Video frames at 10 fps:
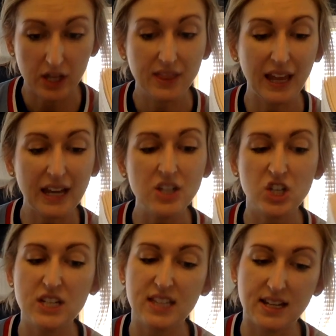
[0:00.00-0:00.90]
Then
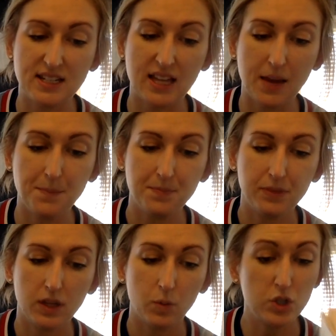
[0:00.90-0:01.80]
she said to them,
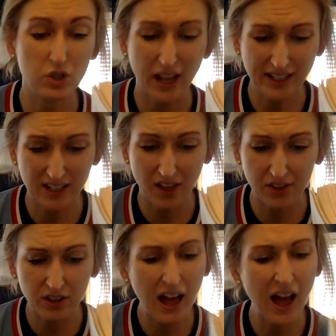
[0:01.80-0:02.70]
"Would you like
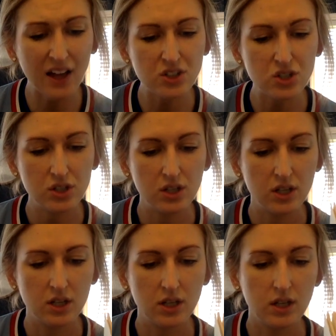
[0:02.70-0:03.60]
another lodge?"
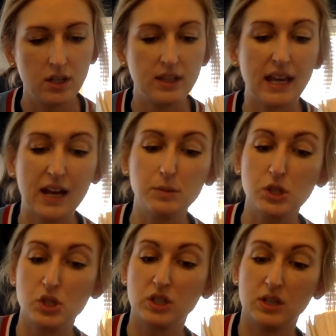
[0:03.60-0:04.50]
The
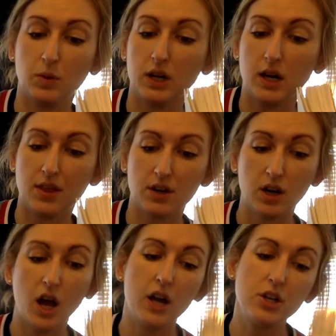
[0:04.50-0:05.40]
animals looked at one
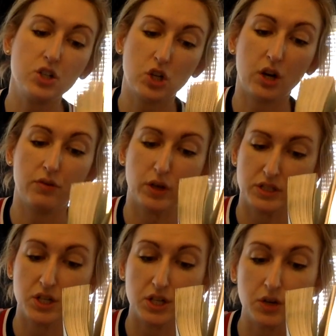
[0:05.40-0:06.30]
another, unsure of what
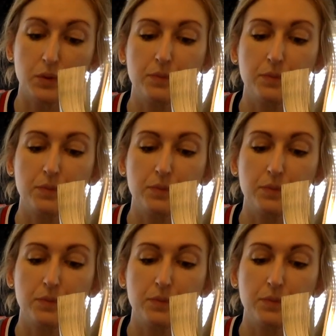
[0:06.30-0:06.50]
to do.